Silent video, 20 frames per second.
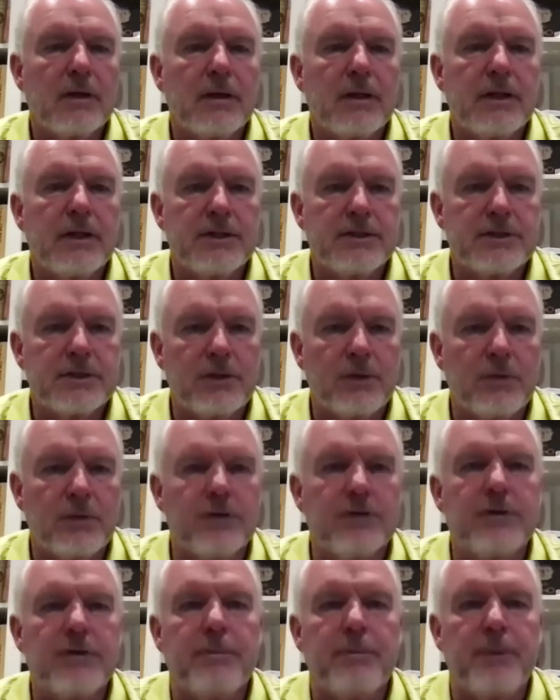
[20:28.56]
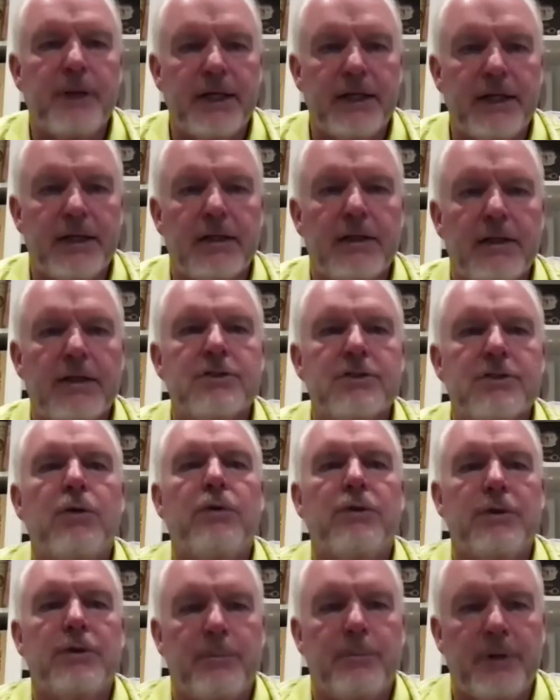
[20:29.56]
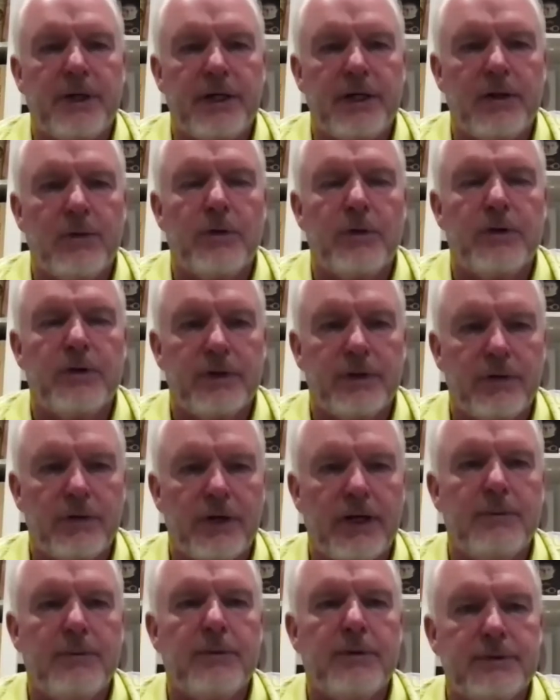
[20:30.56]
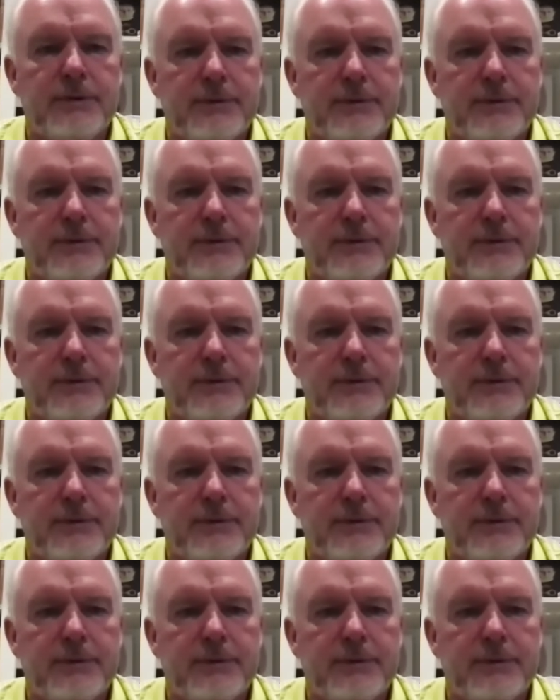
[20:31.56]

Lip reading: Let's go with the pale one, the grey one.